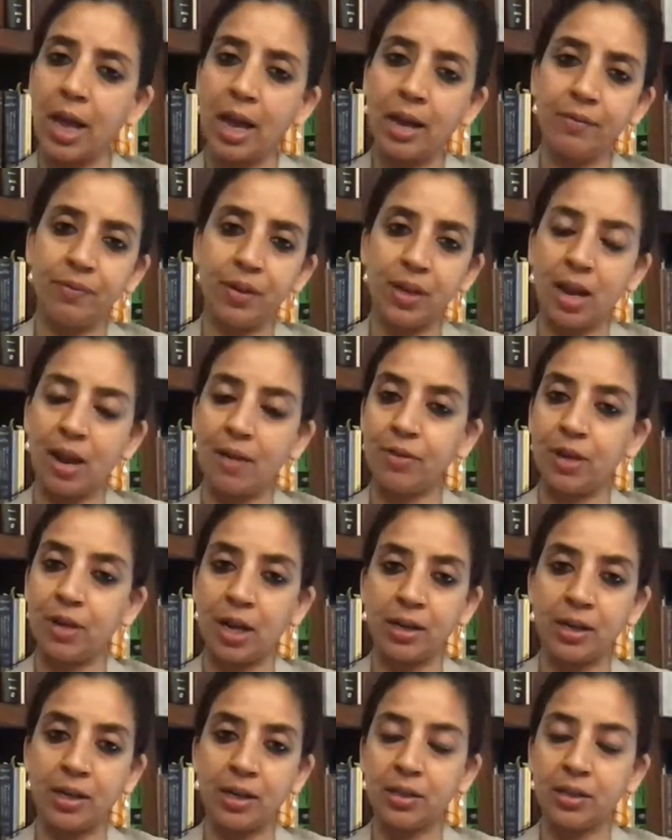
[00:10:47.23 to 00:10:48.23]
and we have
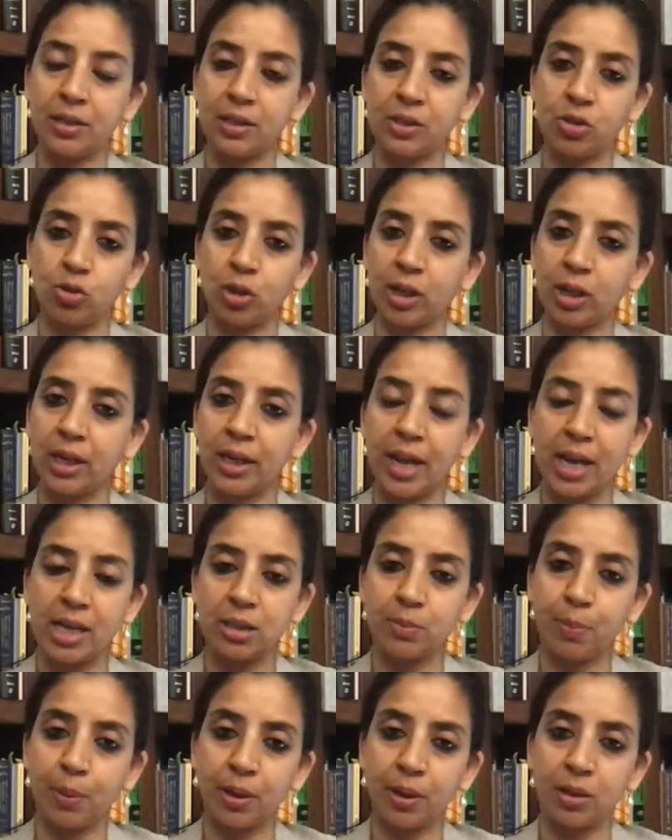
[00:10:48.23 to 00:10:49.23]
done it strictly
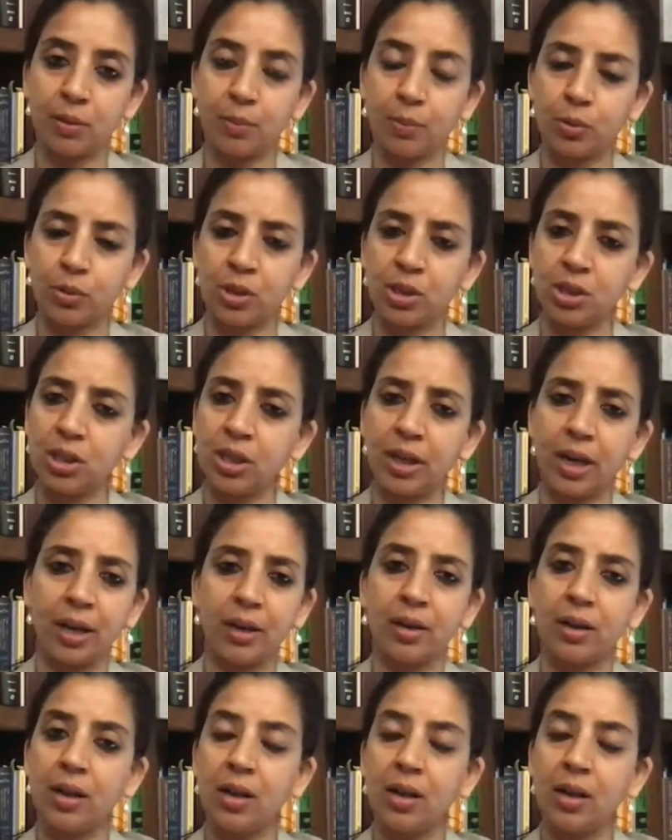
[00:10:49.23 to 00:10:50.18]
as per the procedure. And